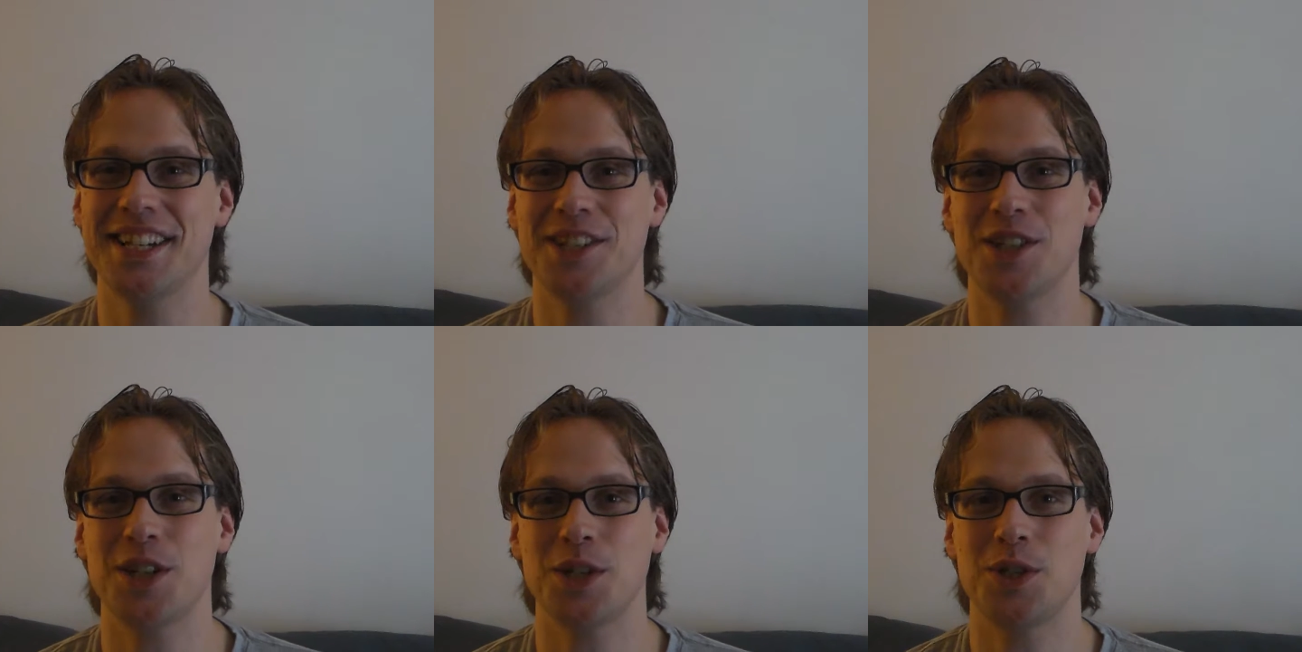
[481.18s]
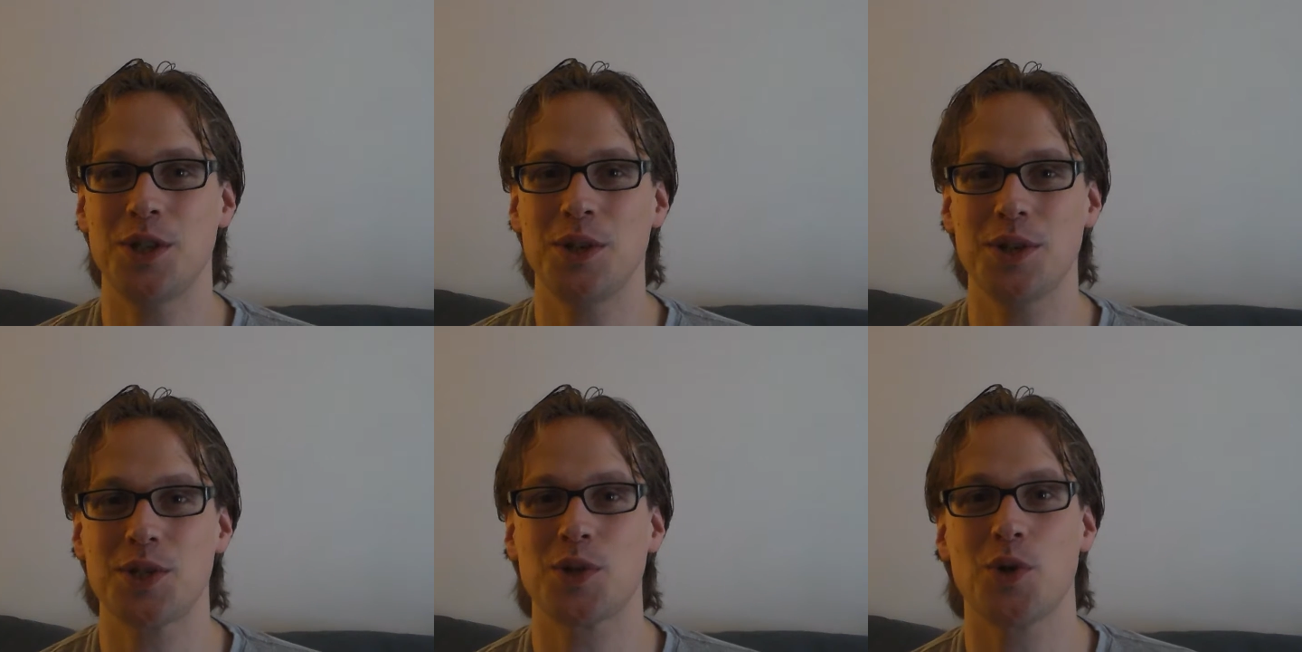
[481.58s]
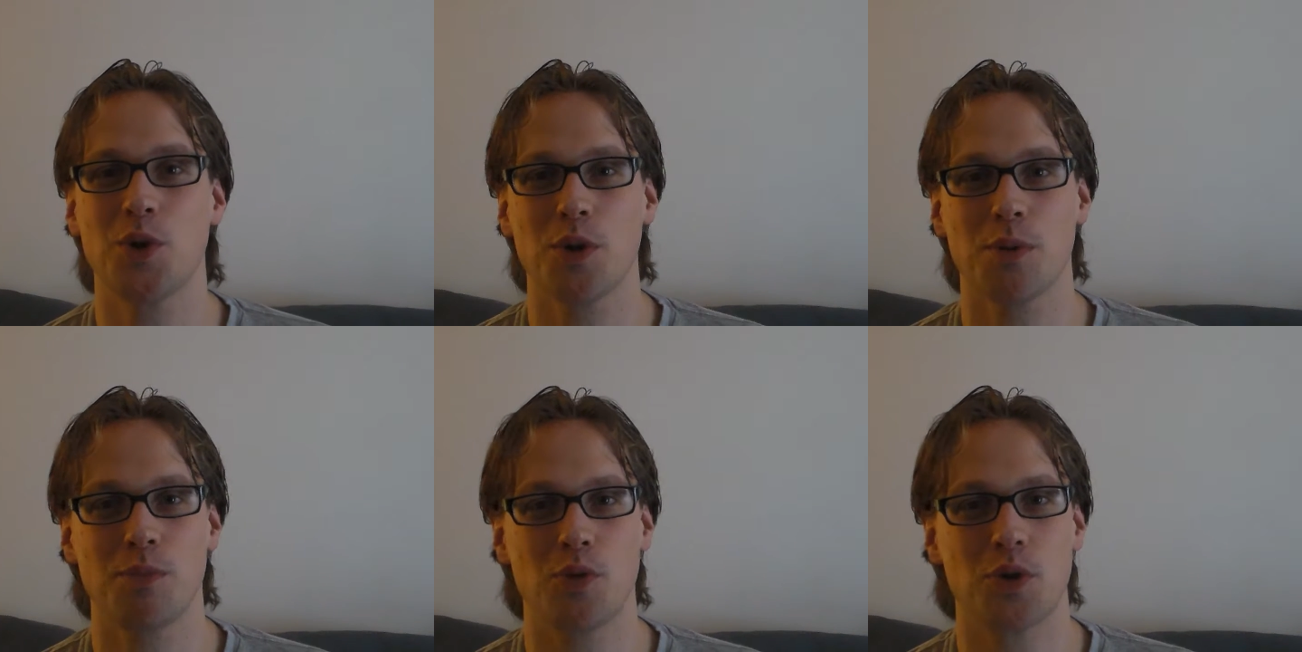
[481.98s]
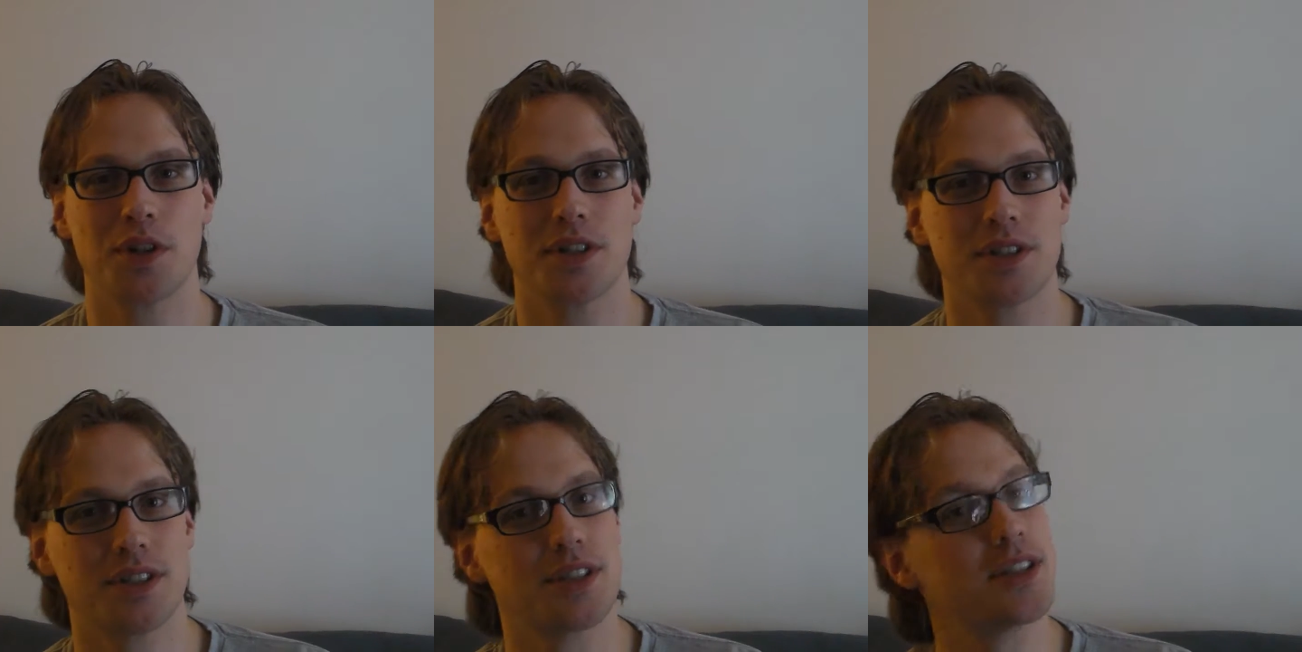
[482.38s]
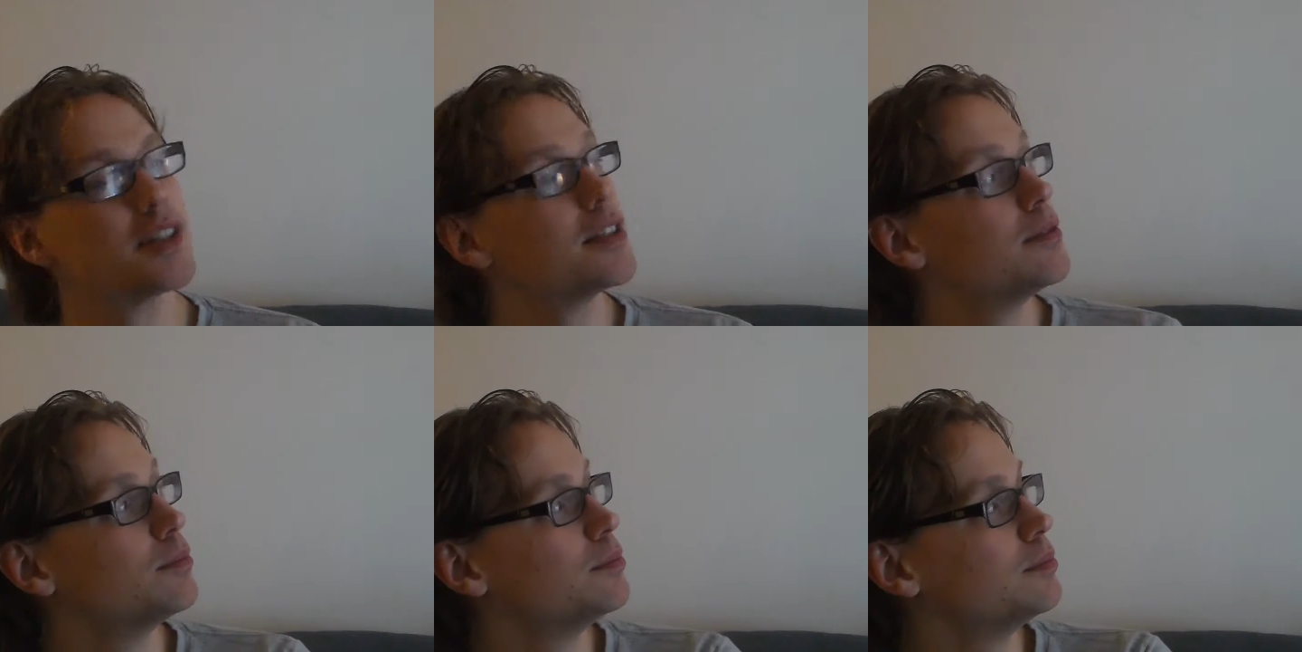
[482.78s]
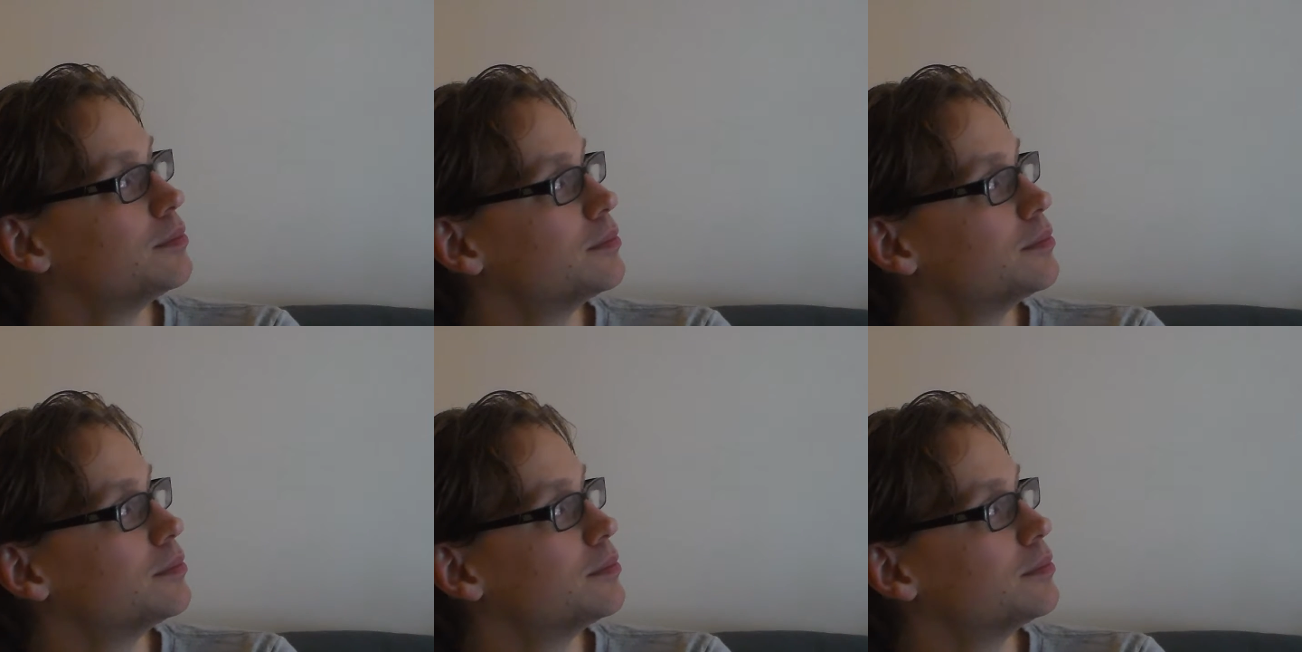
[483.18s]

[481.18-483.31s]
does to the scoreboards.